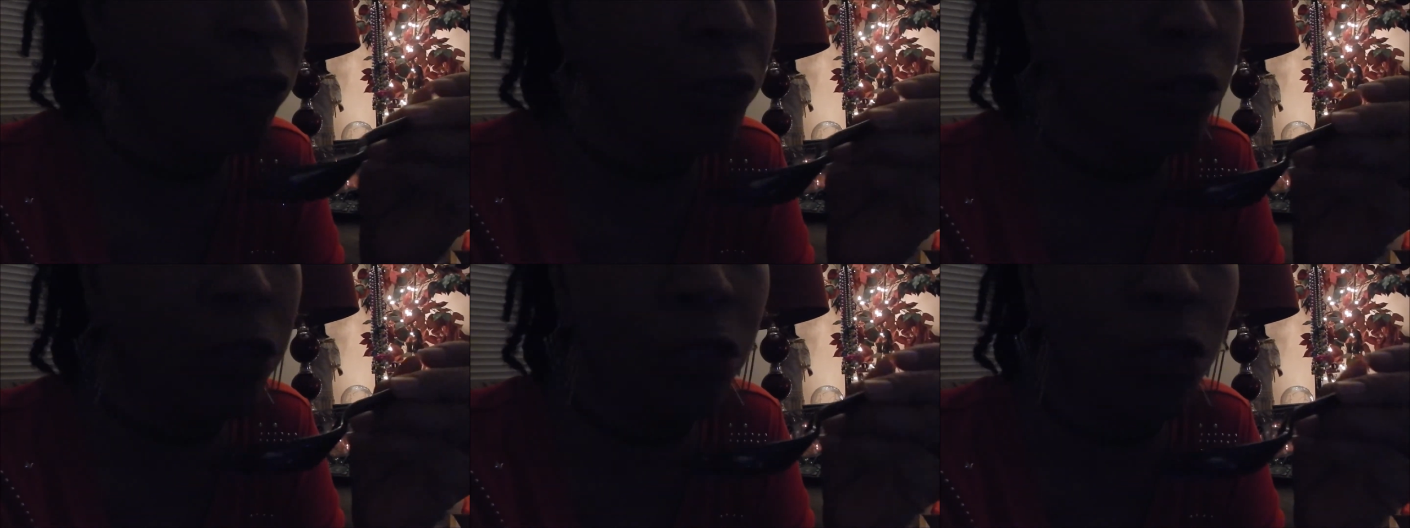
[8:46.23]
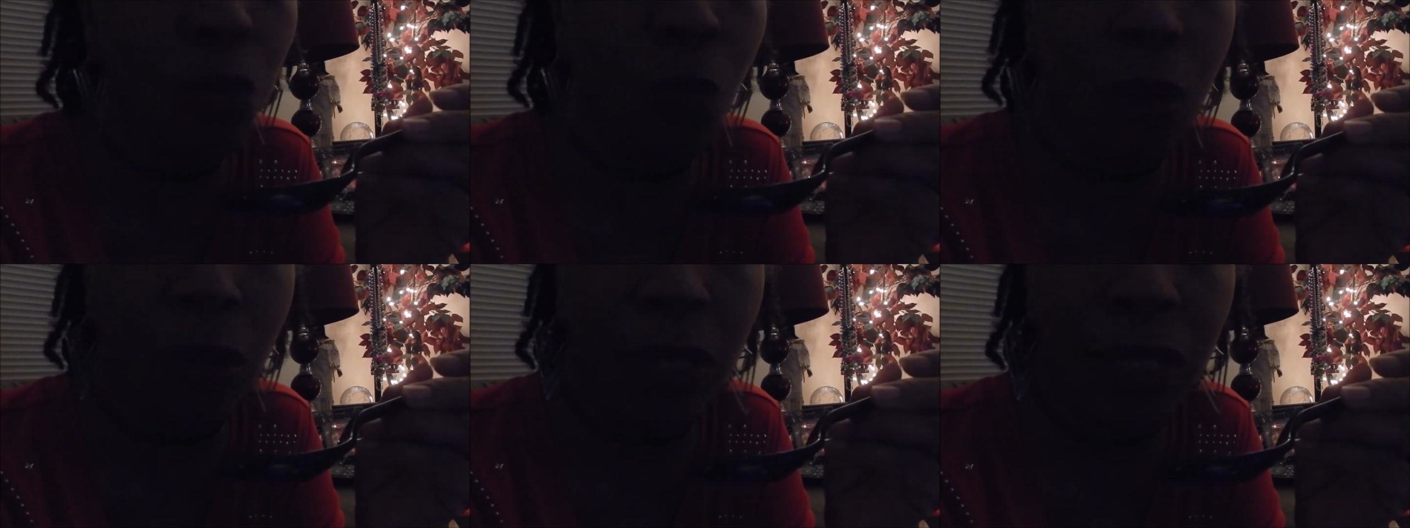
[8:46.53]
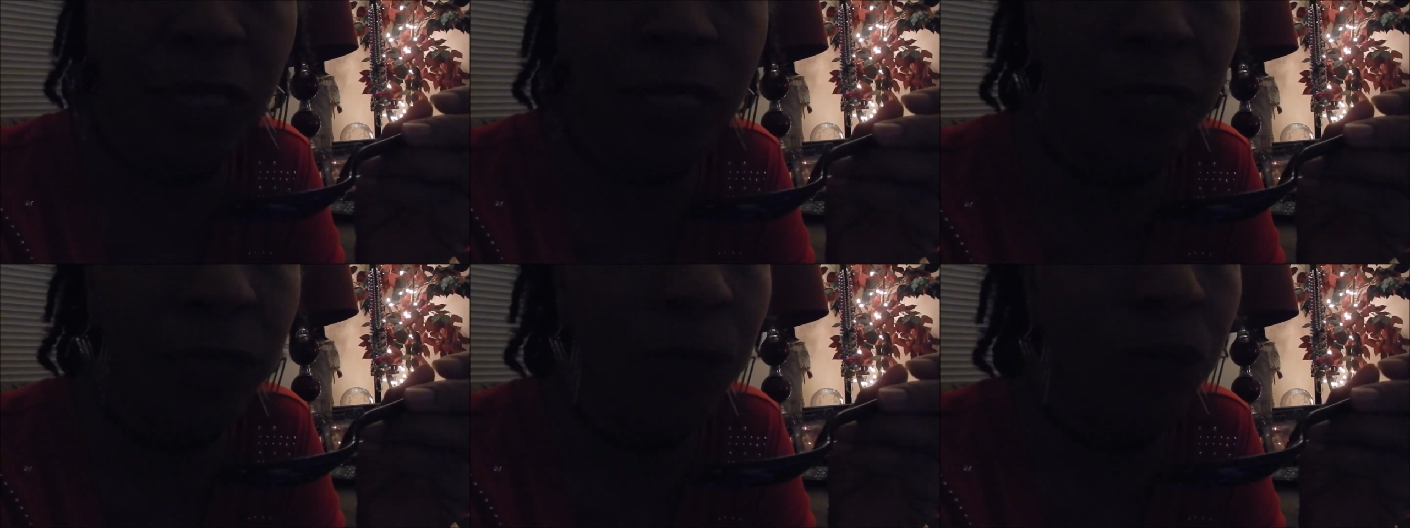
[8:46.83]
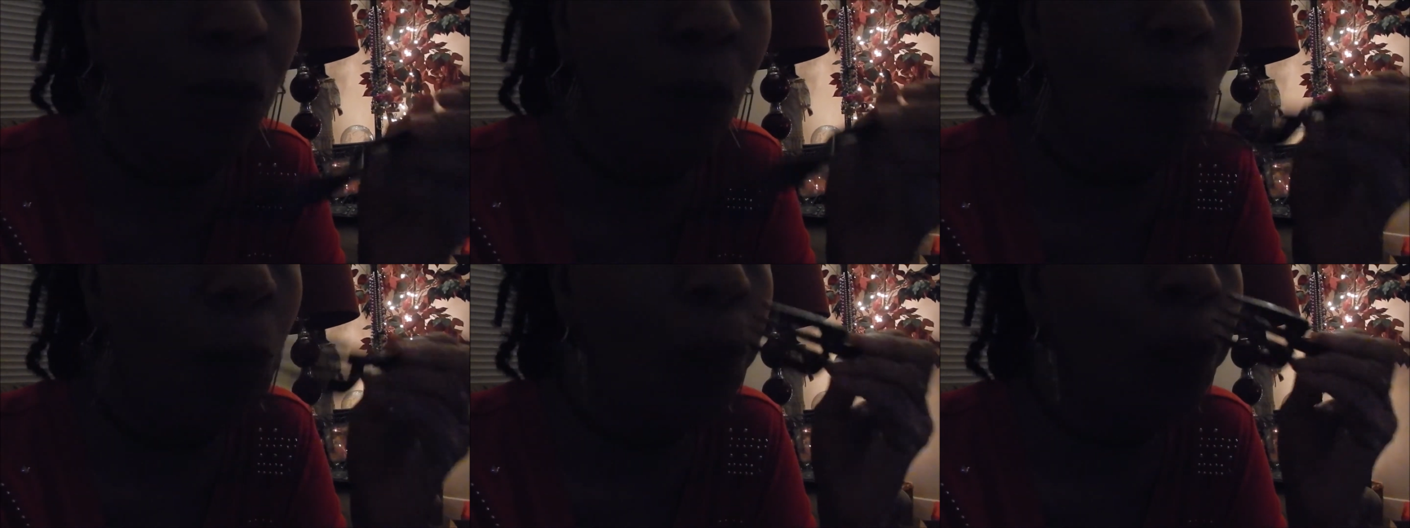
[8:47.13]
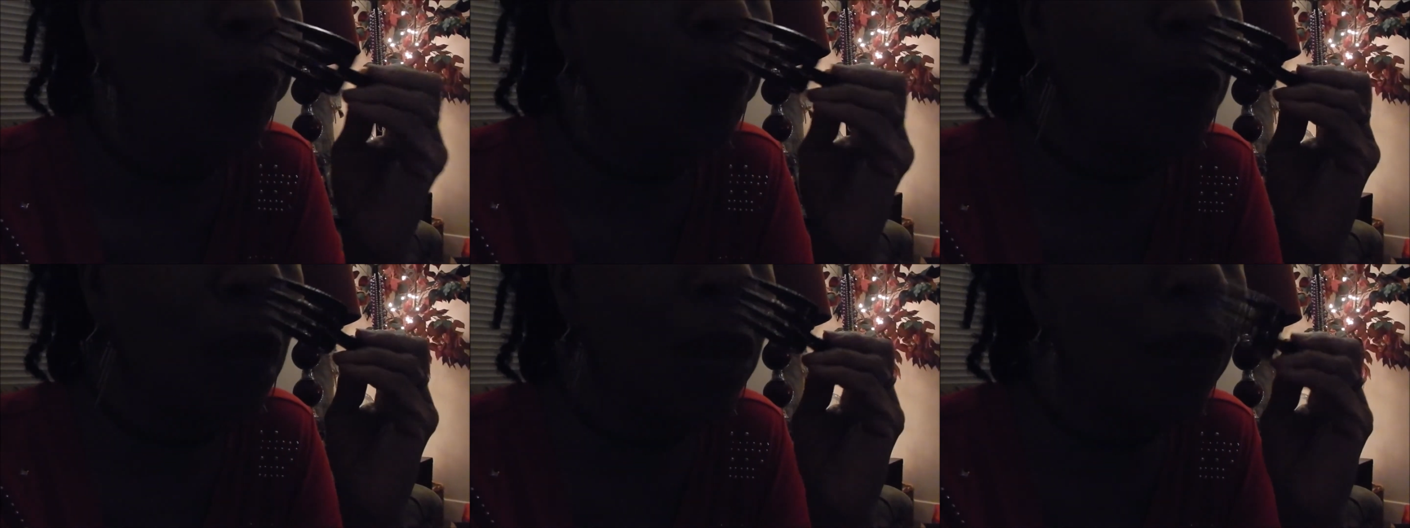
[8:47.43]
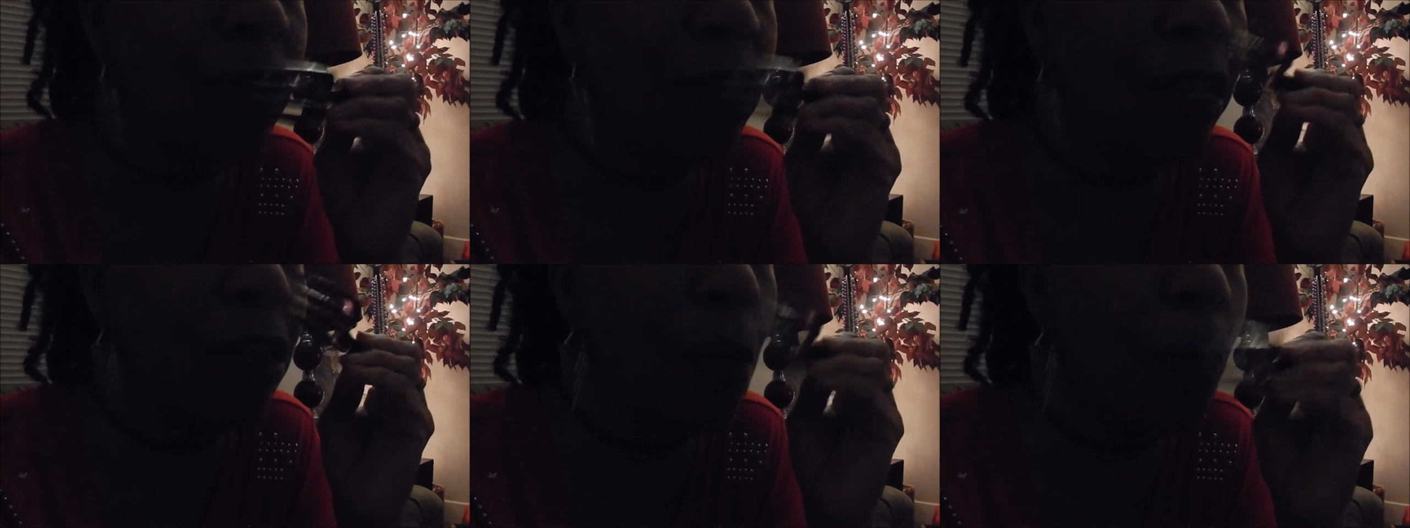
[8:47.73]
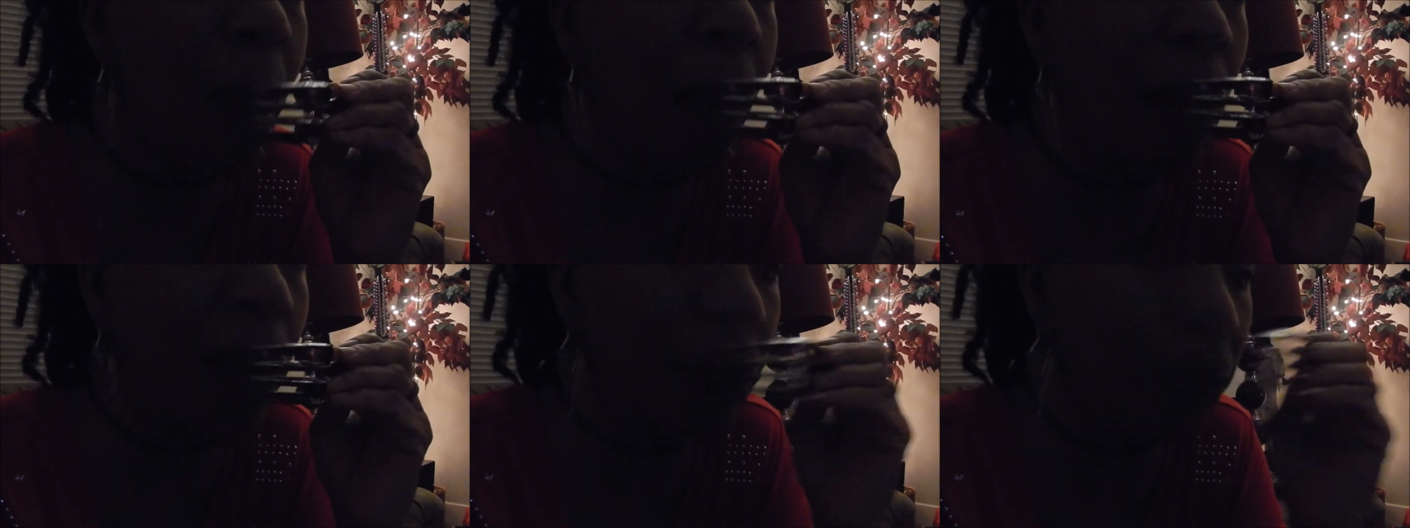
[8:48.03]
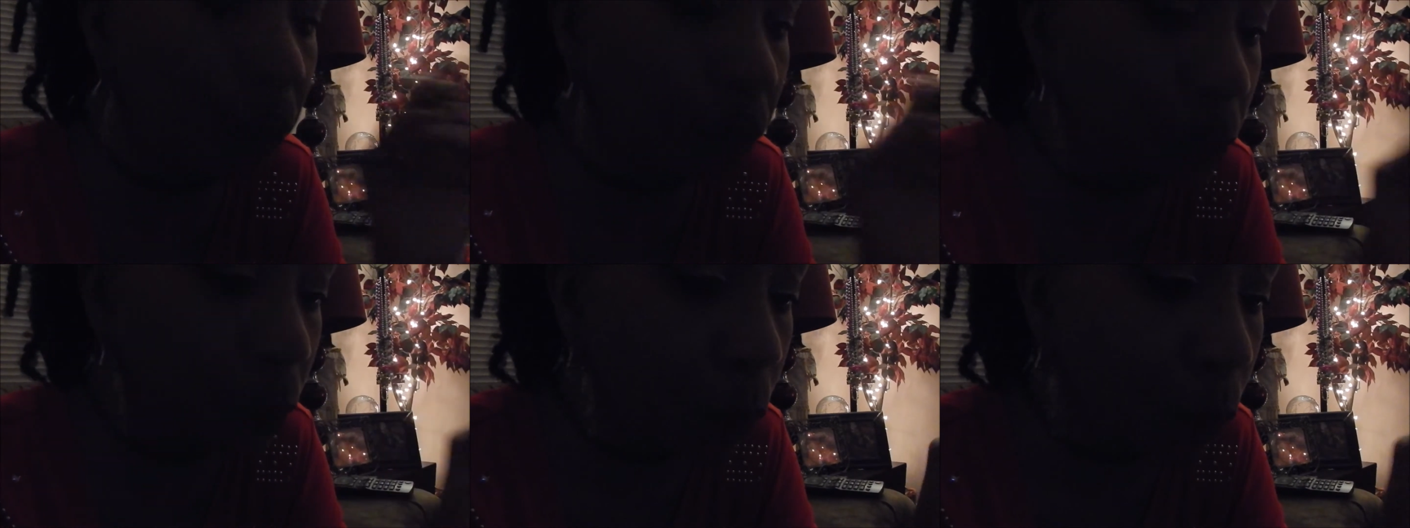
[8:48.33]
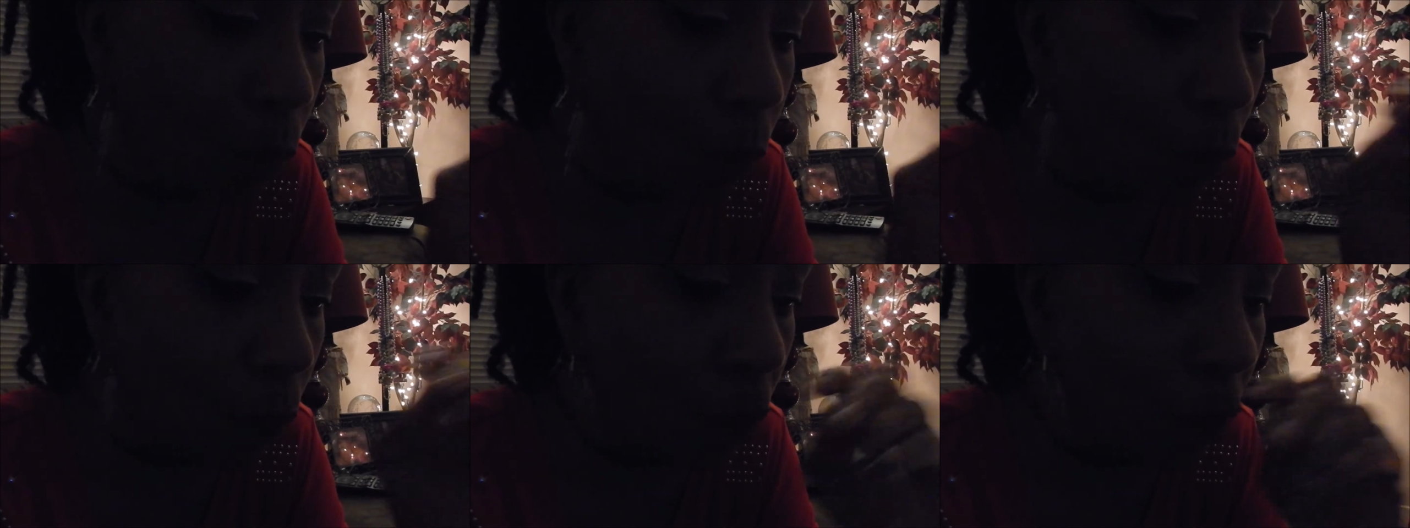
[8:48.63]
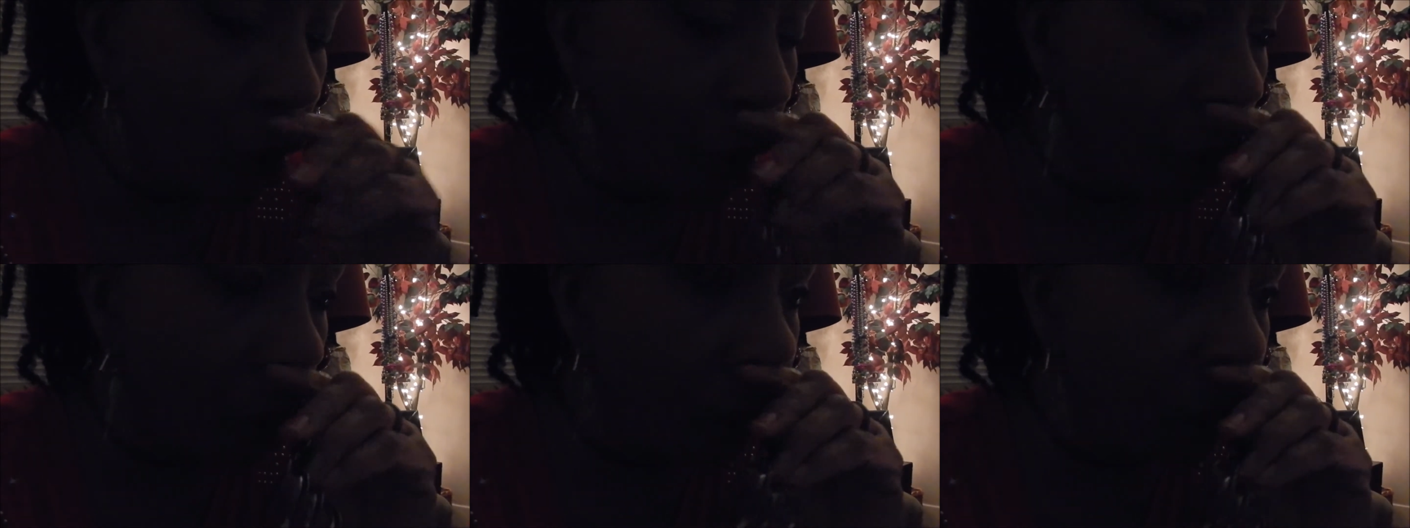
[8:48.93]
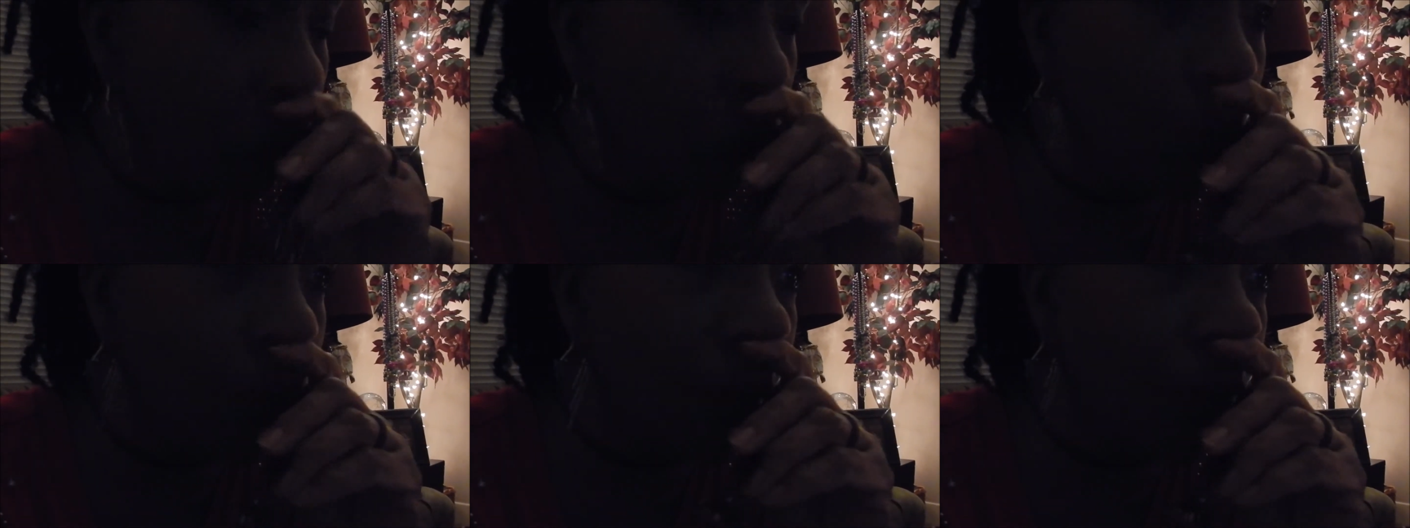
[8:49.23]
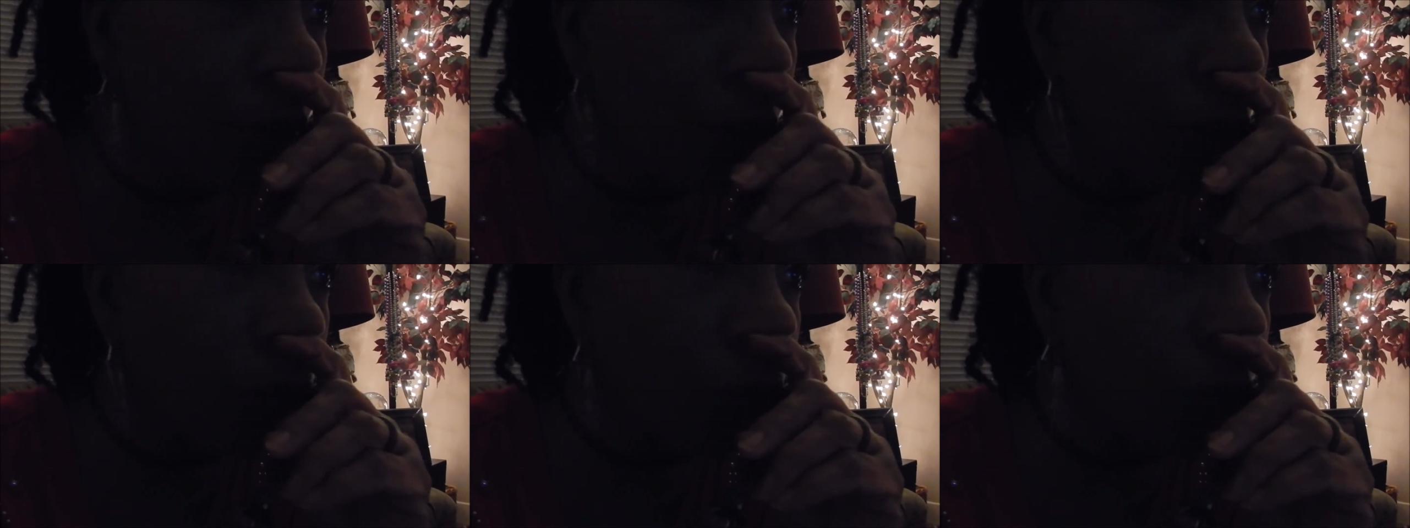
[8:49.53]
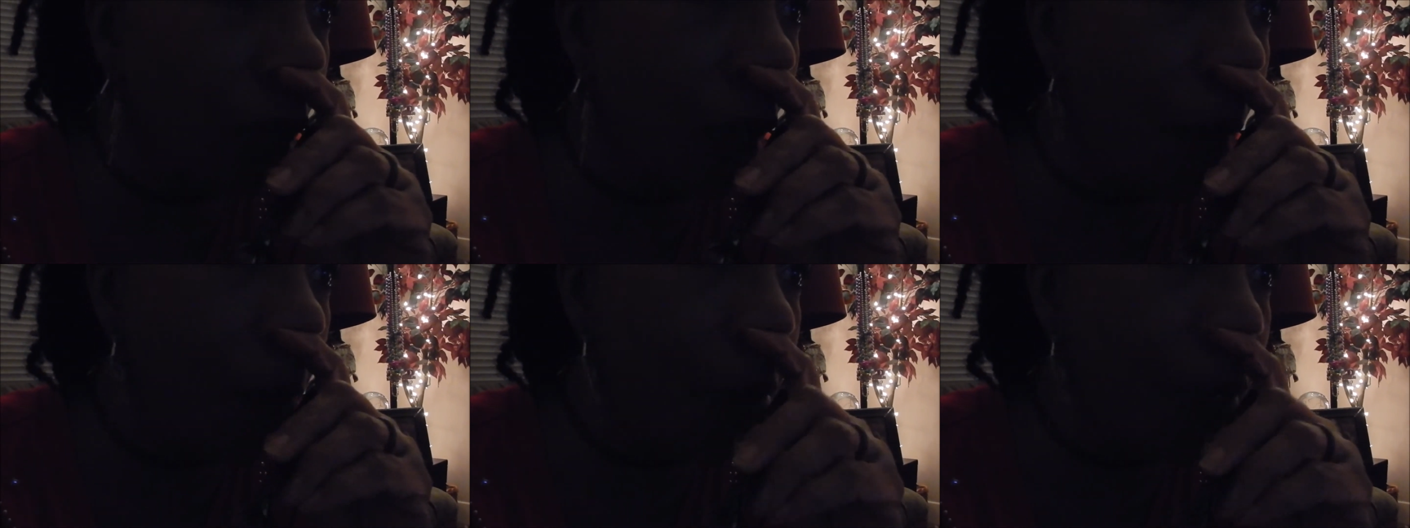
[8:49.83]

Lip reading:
(no speaker visible)